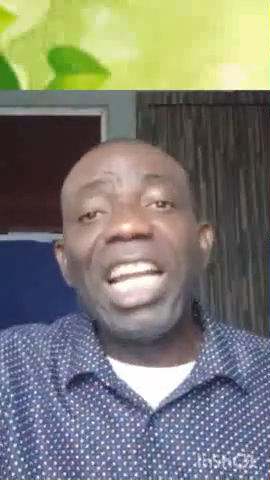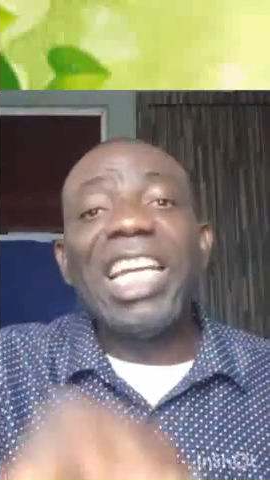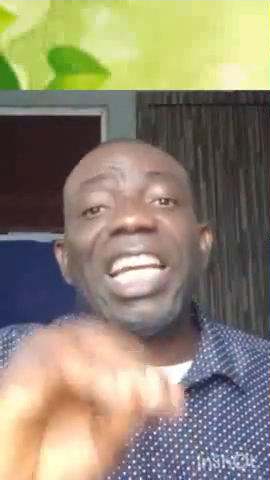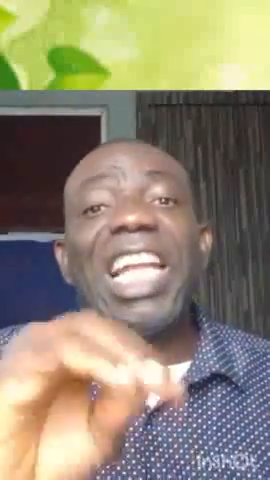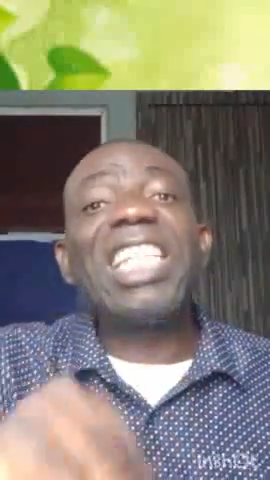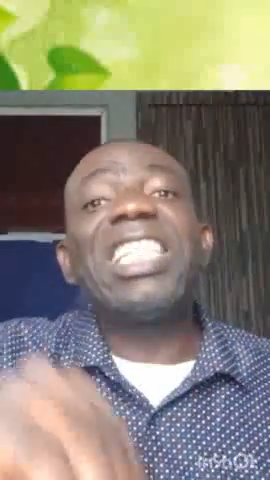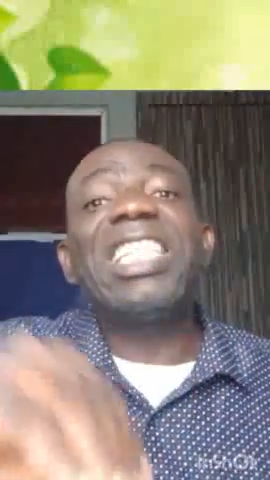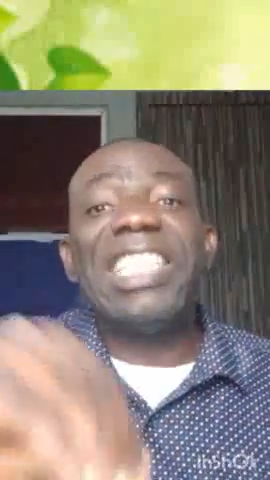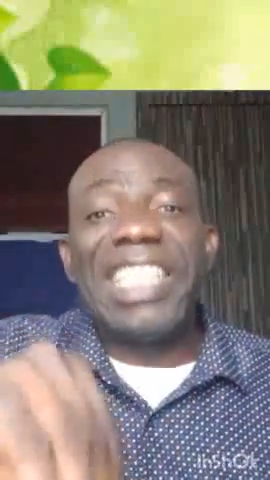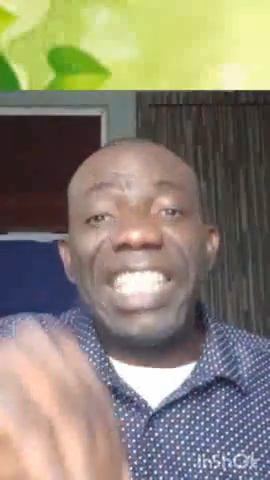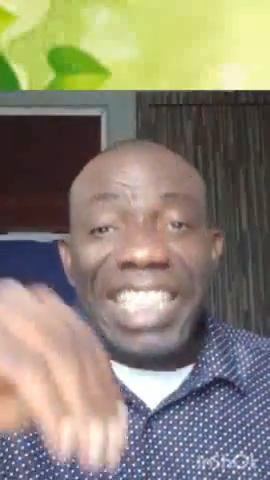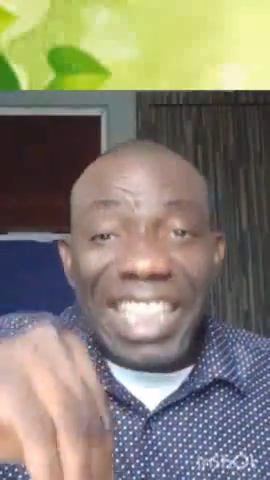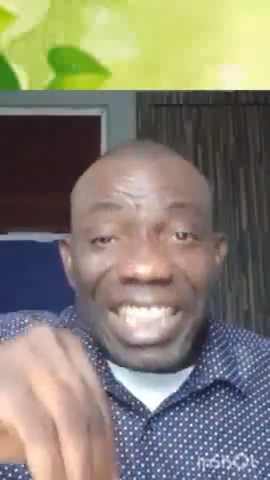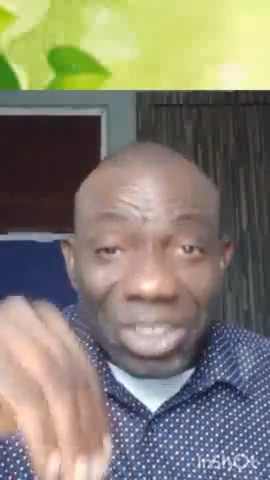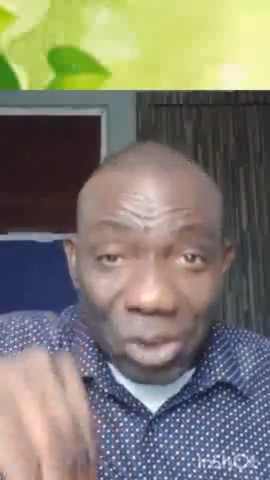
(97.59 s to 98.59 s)
Let's
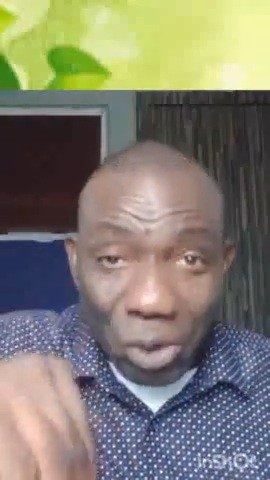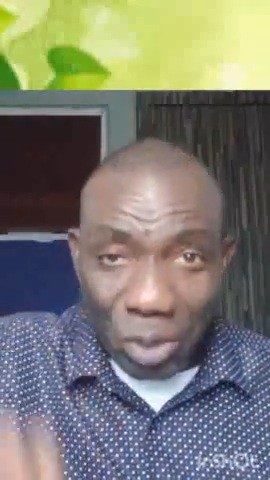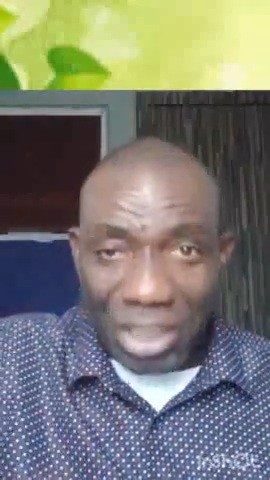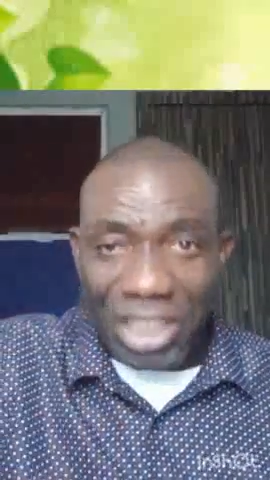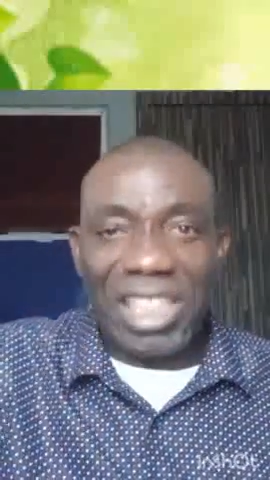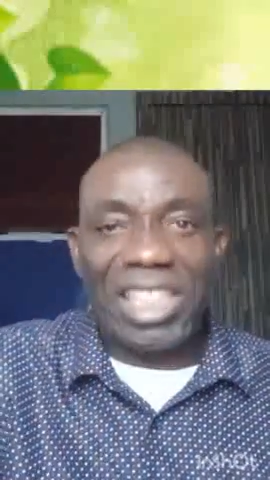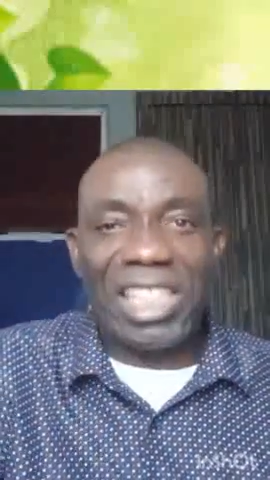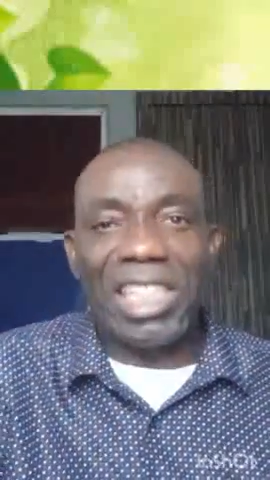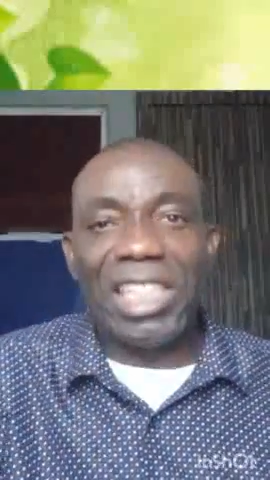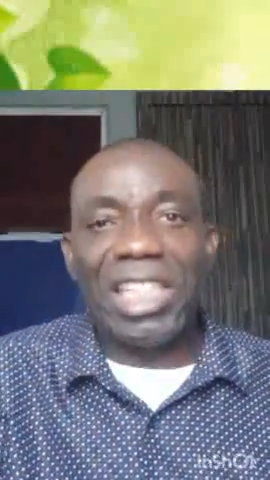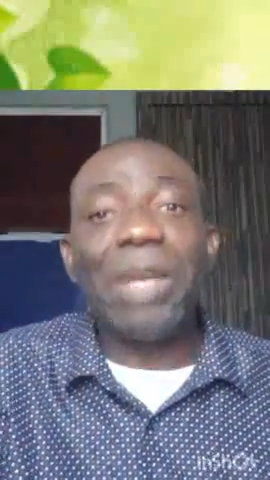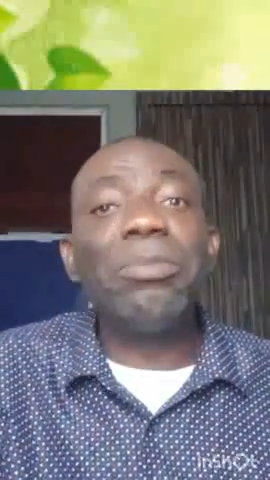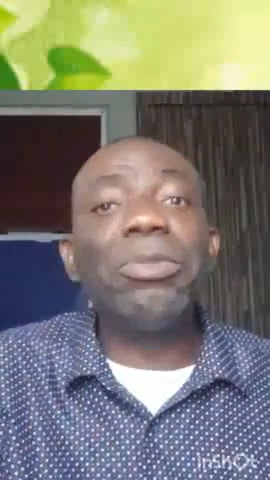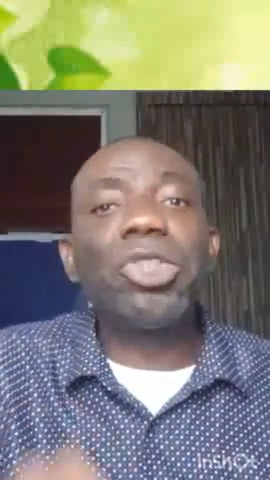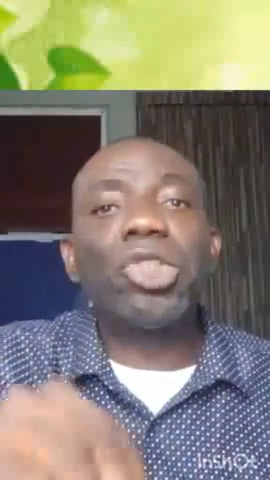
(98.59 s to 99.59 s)
dig into this thing.
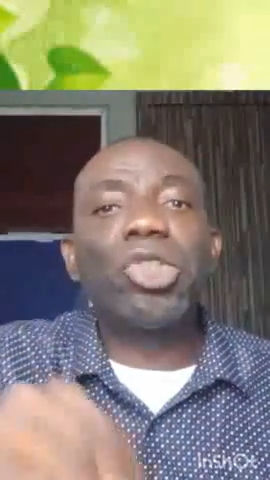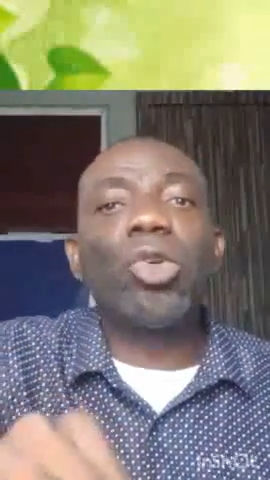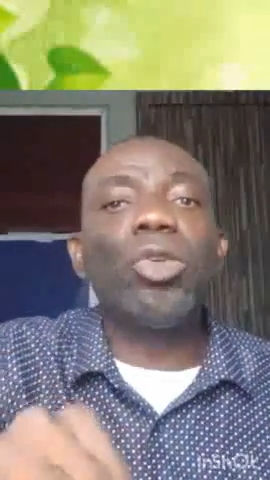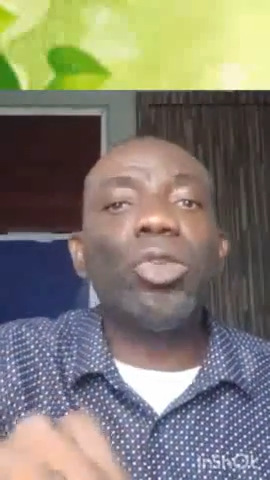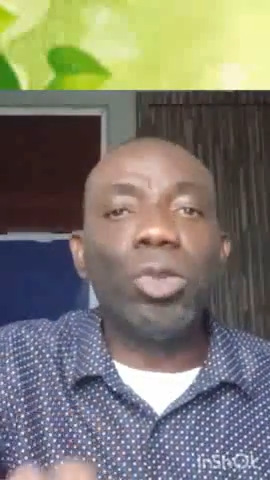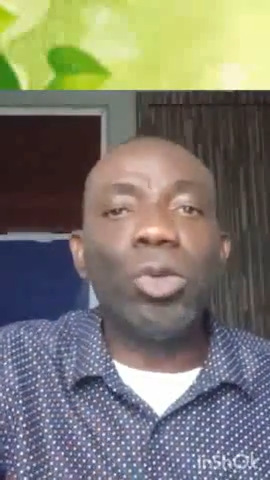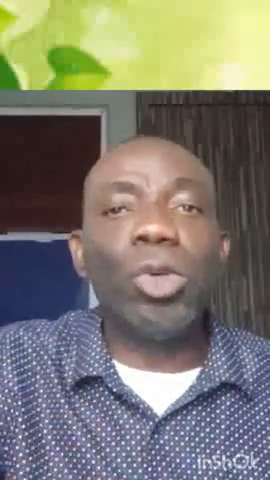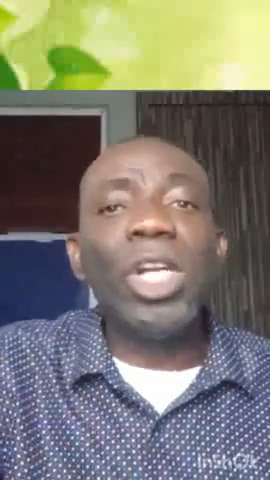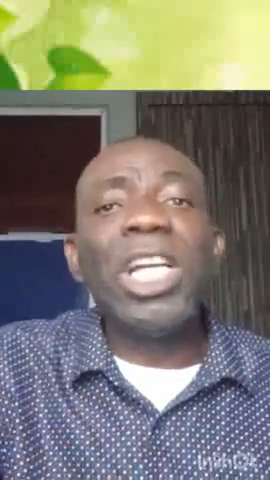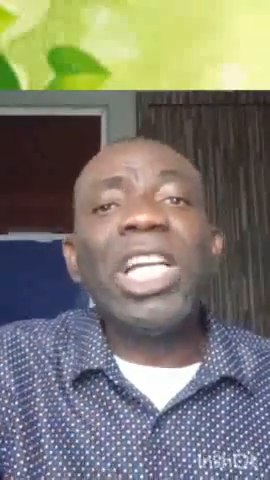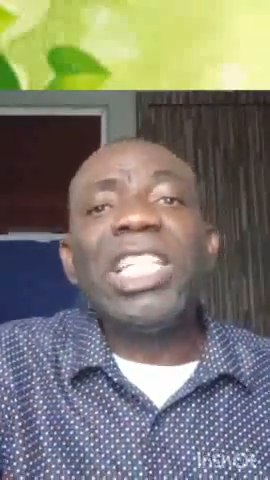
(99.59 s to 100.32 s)
Let me show you